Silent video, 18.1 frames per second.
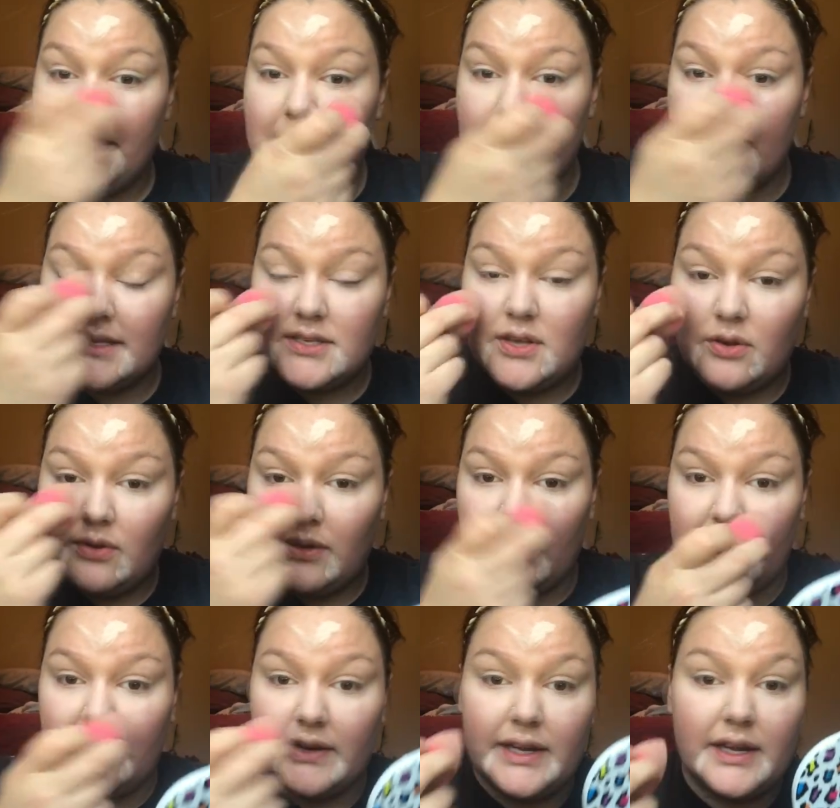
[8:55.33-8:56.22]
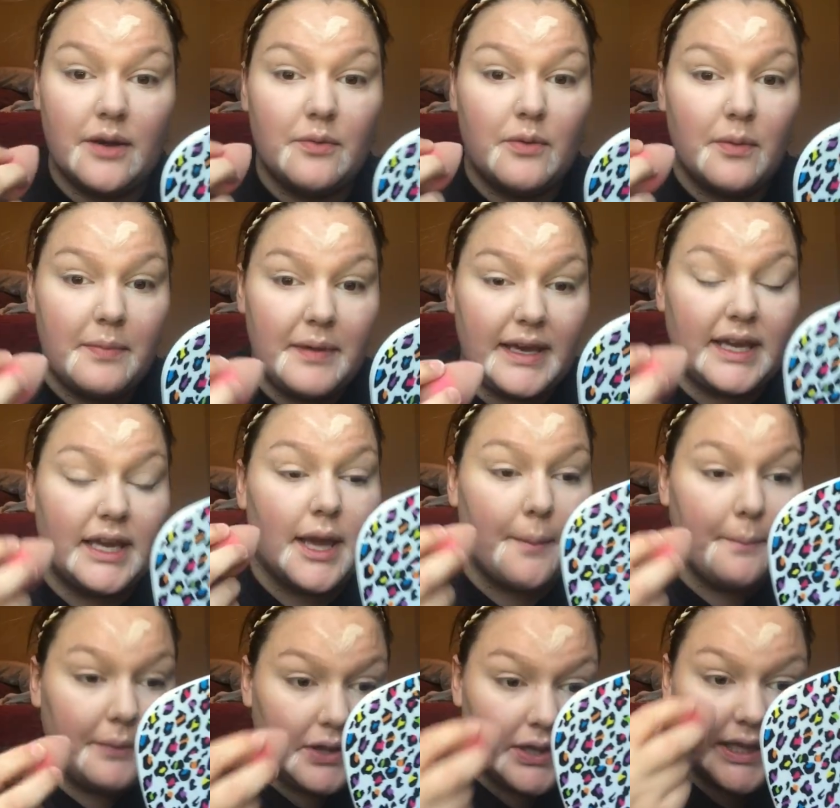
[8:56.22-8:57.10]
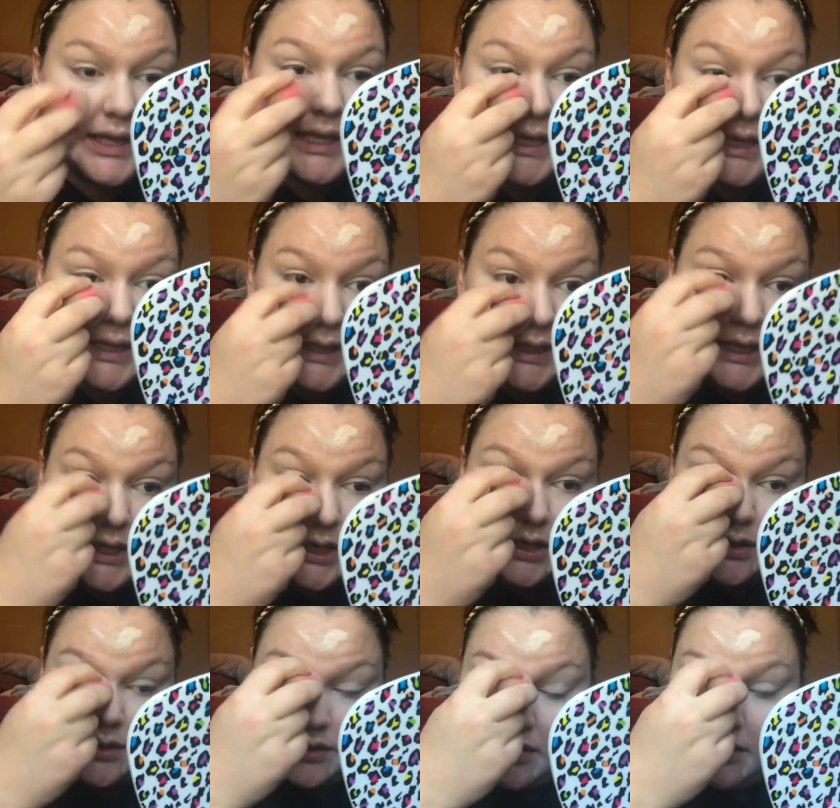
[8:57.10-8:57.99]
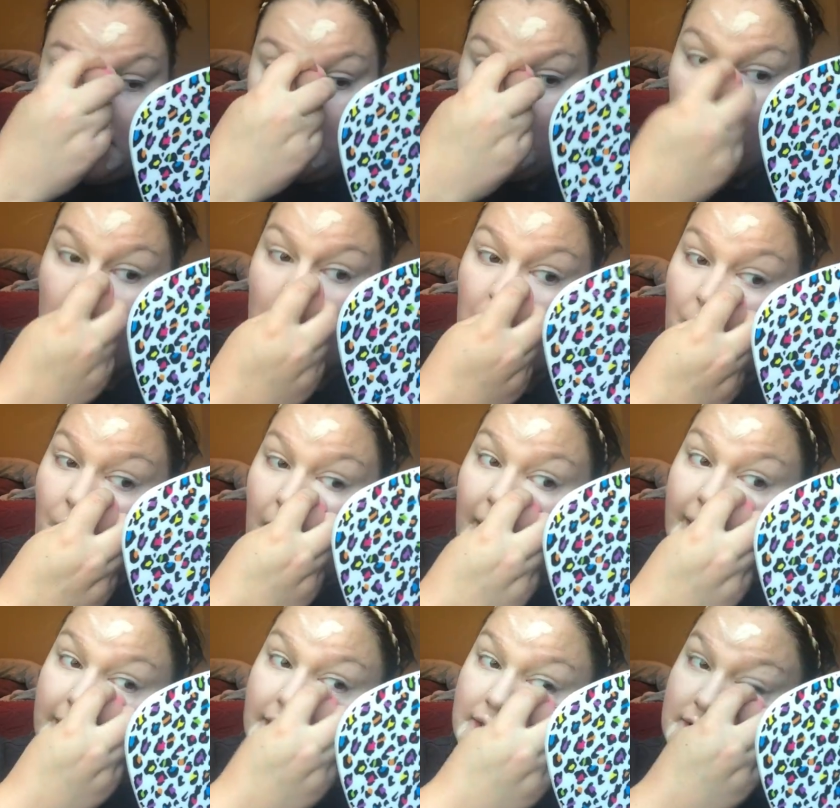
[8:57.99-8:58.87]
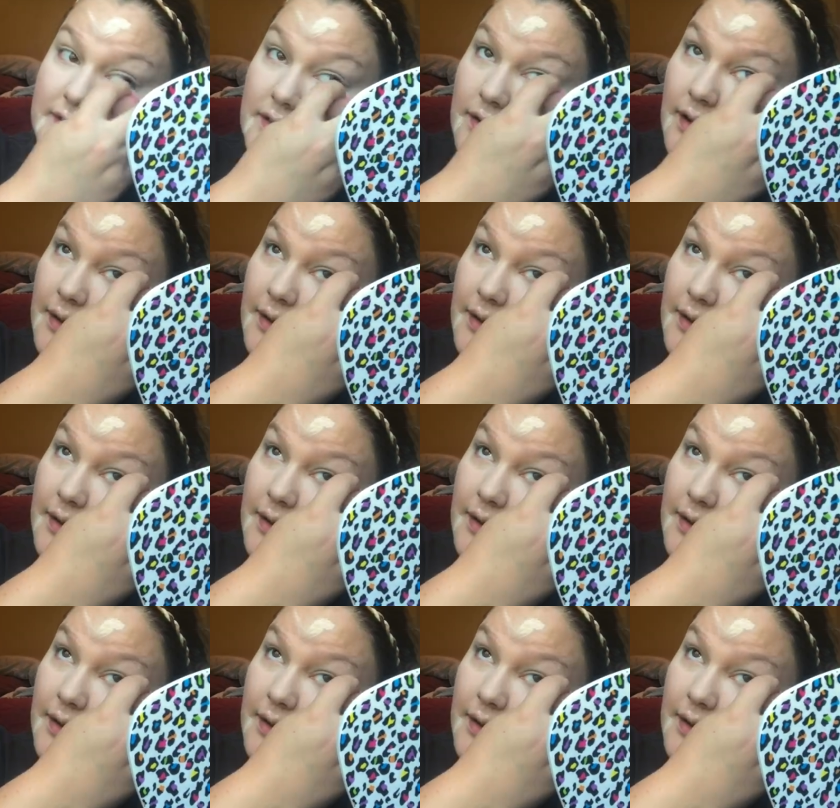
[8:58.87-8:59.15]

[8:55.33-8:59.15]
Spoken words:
this whole area will be completely white.